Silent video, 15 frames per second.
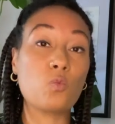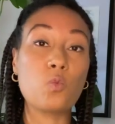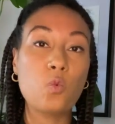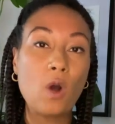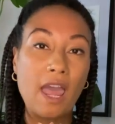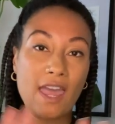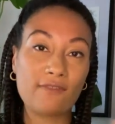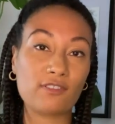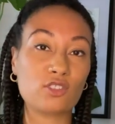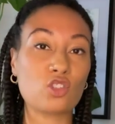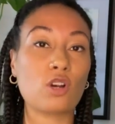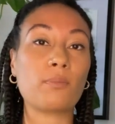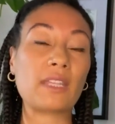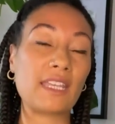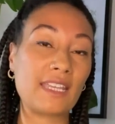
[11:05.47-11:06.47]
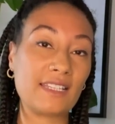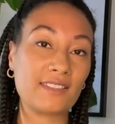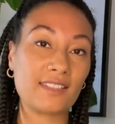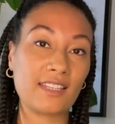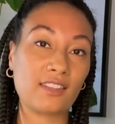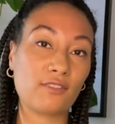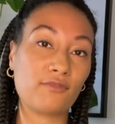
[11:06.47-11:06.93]
whatever job it is
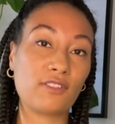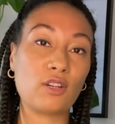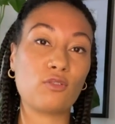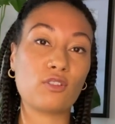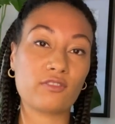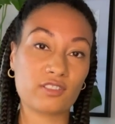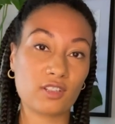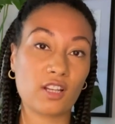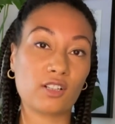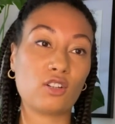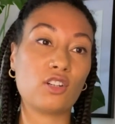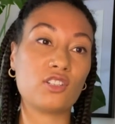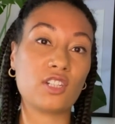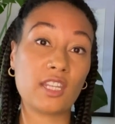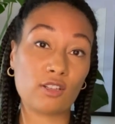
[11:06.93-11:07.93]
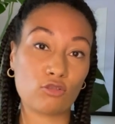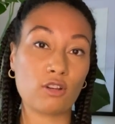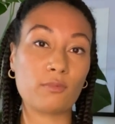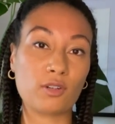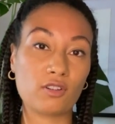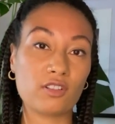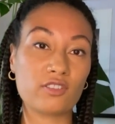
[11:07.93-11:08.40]
in the field of psychology and
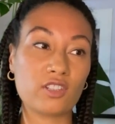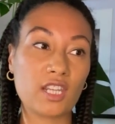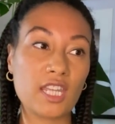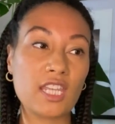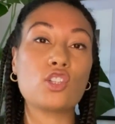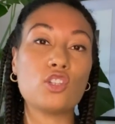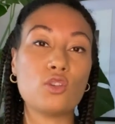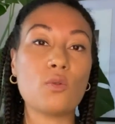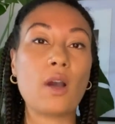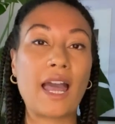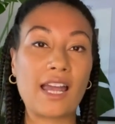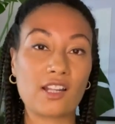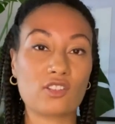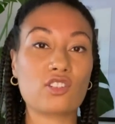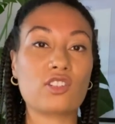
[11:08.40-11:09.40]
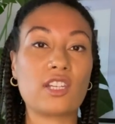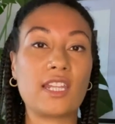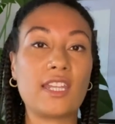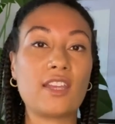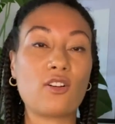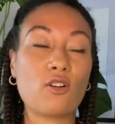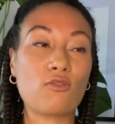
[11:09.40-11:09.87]
criminology, you
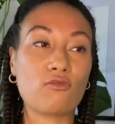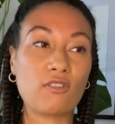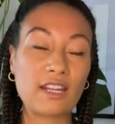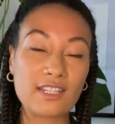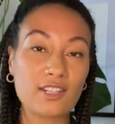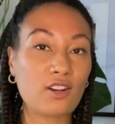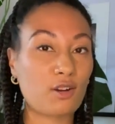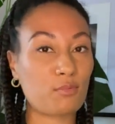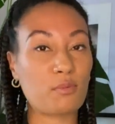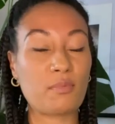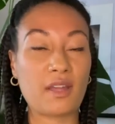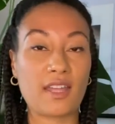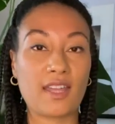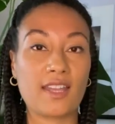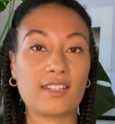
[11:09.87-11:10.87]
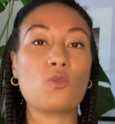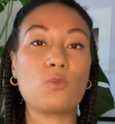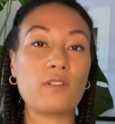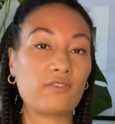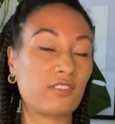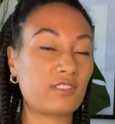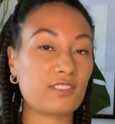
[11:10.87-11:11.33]
actually already are prepared
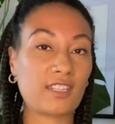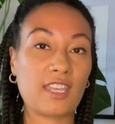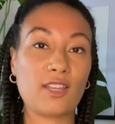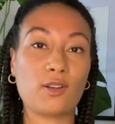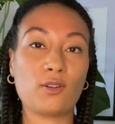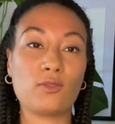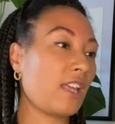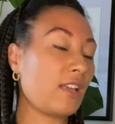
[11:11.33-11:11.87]
with the skills.